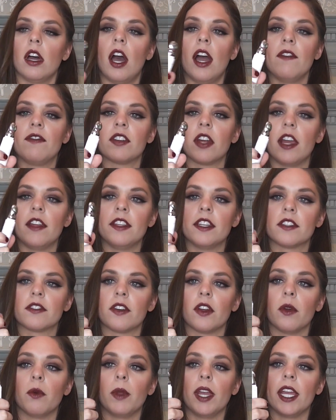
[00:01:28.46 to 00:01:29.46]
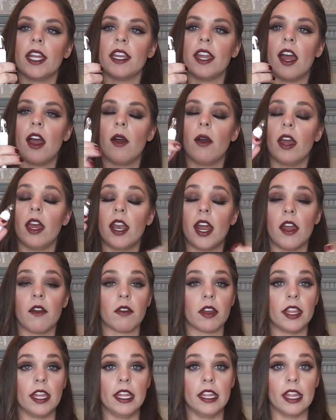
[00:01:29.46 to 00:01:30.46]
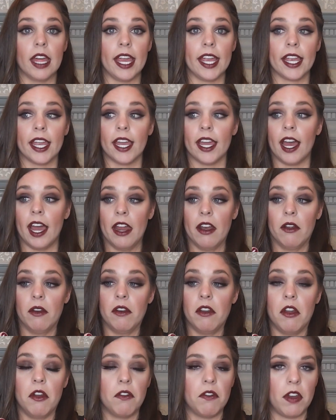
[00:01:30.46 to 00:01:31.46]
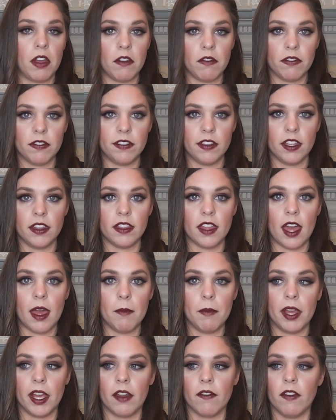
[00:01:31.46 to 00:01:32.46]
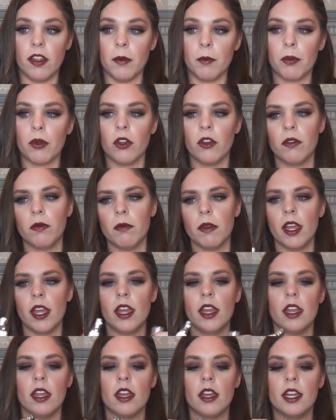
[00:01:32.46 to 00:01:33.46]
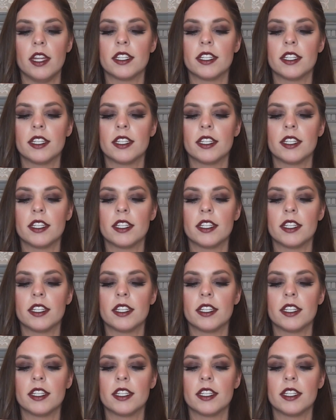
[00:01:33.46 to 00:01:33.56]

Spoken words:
I've tried this for a week now and I really like it. I don't know if I've seen that big of an improvement.